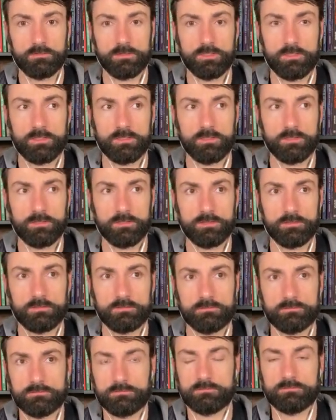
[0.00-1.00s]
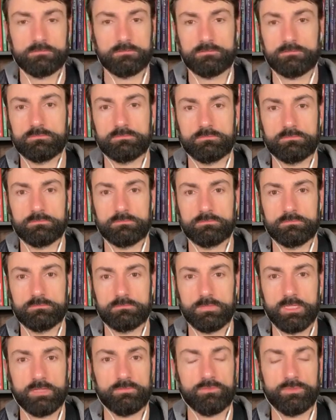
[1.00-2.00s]
uh,
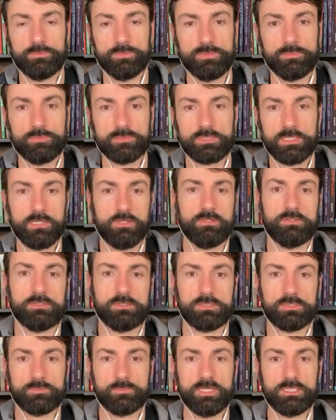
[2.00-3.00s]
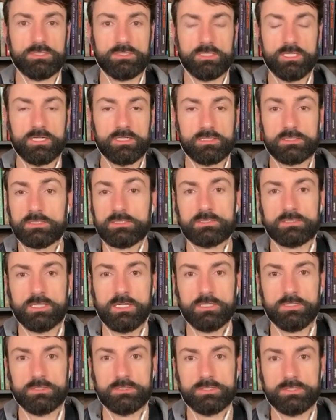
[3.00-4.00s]
I've heard people say, "Oh, it's just my genetics." It's
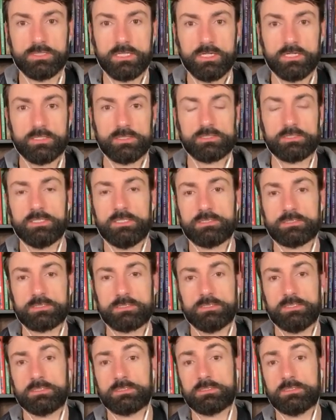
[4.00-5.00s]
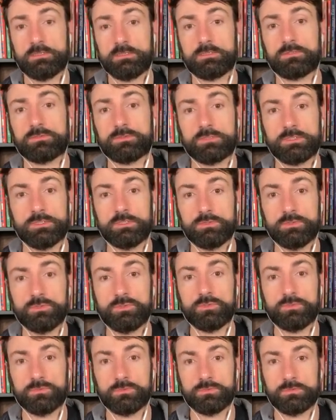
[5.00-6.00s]
not your genetics. It's it's literally
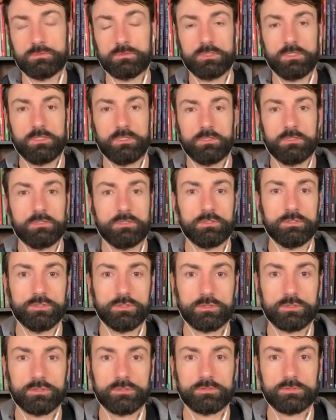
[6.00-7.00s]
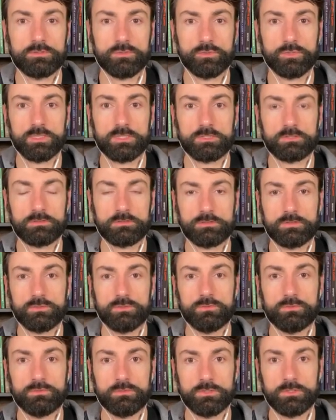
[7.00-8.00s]
you. You're doing it
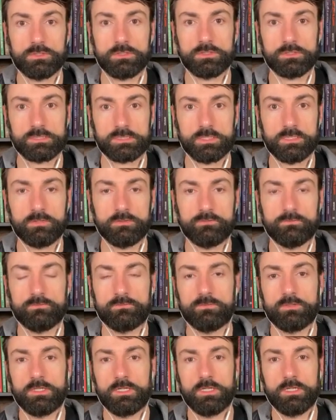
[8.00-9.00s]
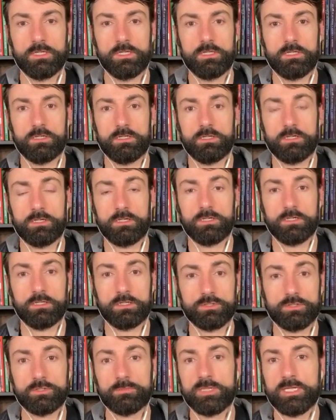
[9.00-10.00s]
to yourself. Uh,
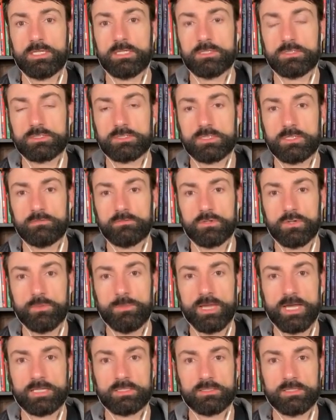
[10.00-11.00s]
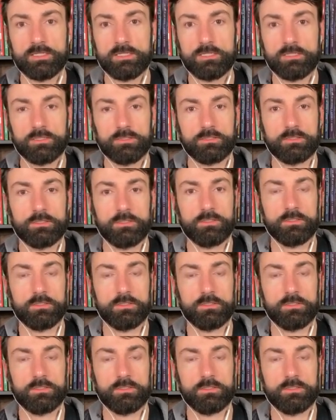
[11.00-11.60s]
you're making yourself go back there.